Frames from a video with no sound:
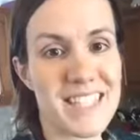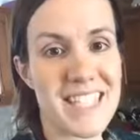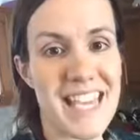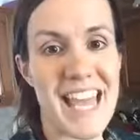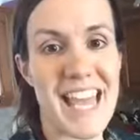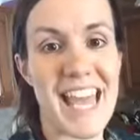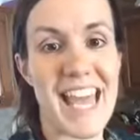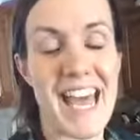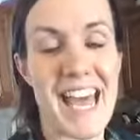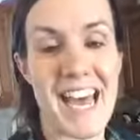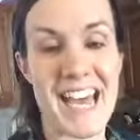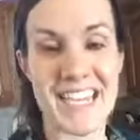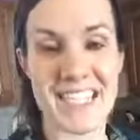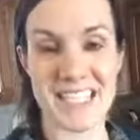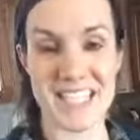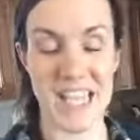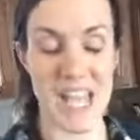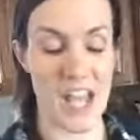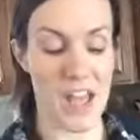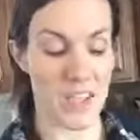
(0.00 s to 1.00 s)

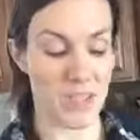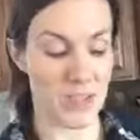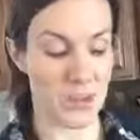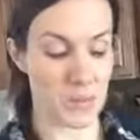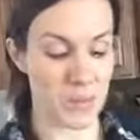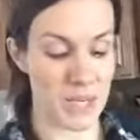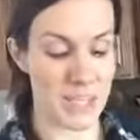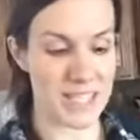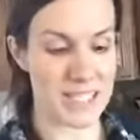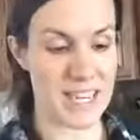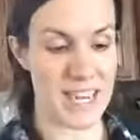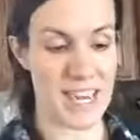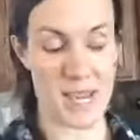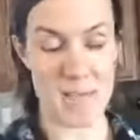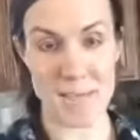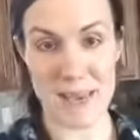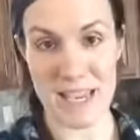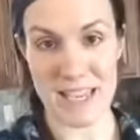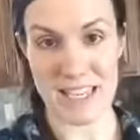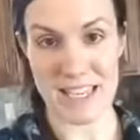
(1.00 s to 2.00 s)
And the reason I
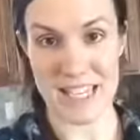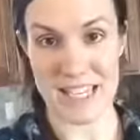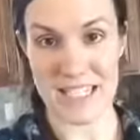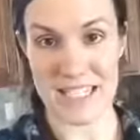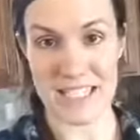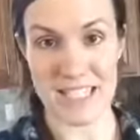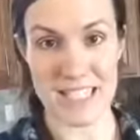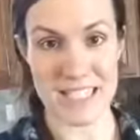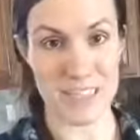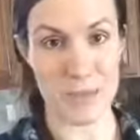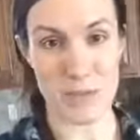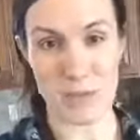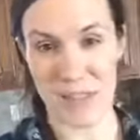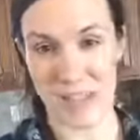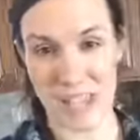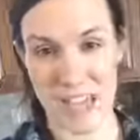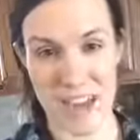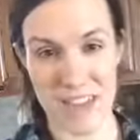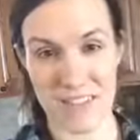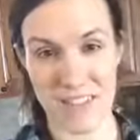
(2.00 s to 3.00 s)
make these doesn't really
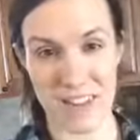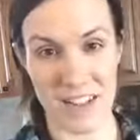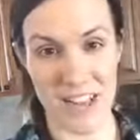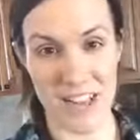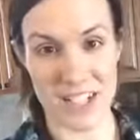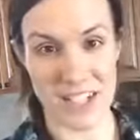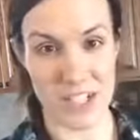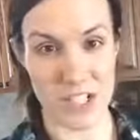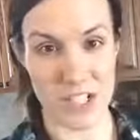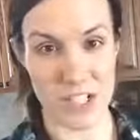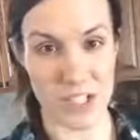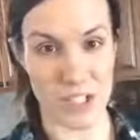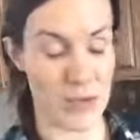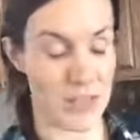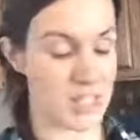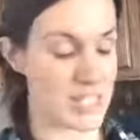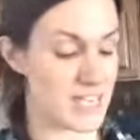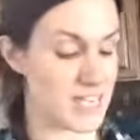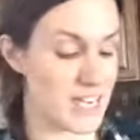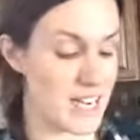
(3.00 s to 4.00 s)
have a lot to do with
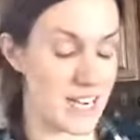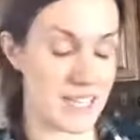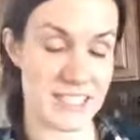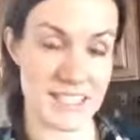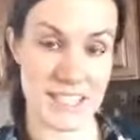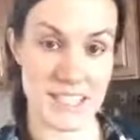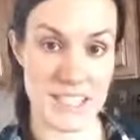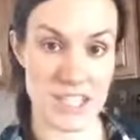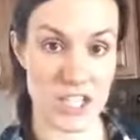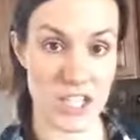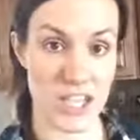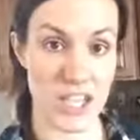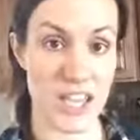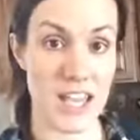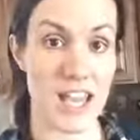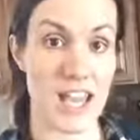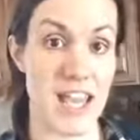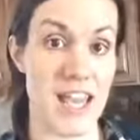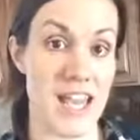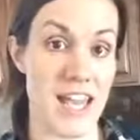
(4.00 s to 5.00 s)
detox initially.
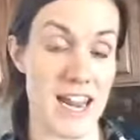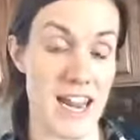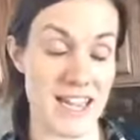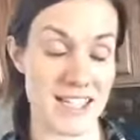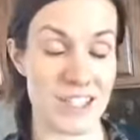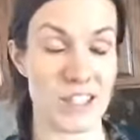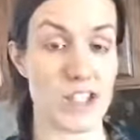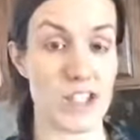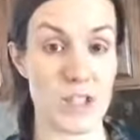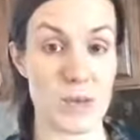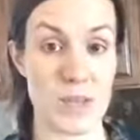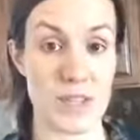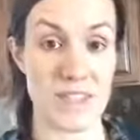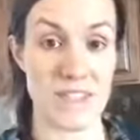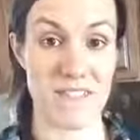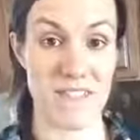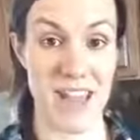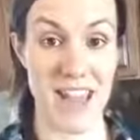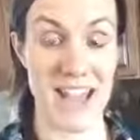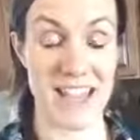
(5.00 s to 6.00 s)
It has to do with the
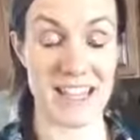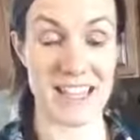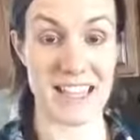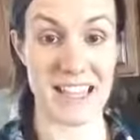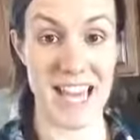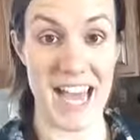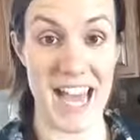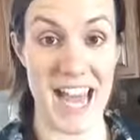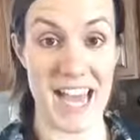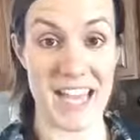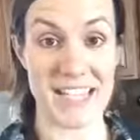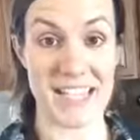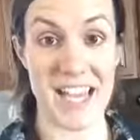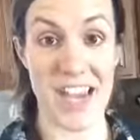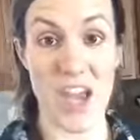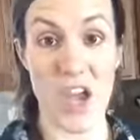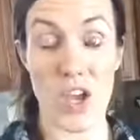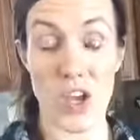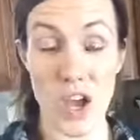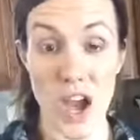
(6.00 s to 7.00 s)
fact that
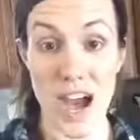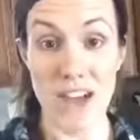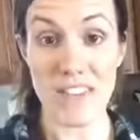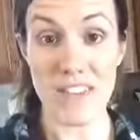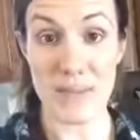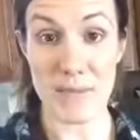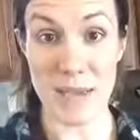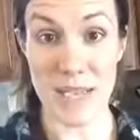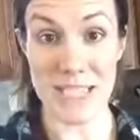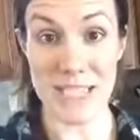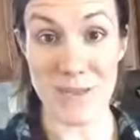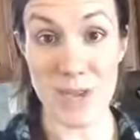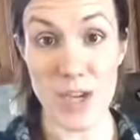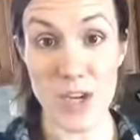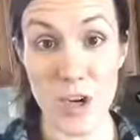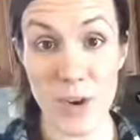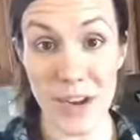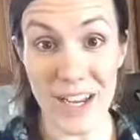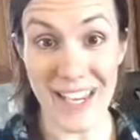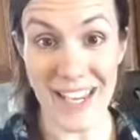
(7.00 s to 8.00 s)
coffee makes me
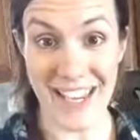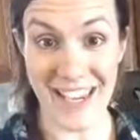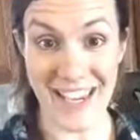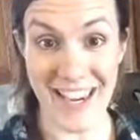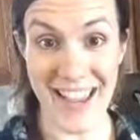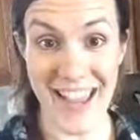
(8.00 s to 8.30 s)
annoying.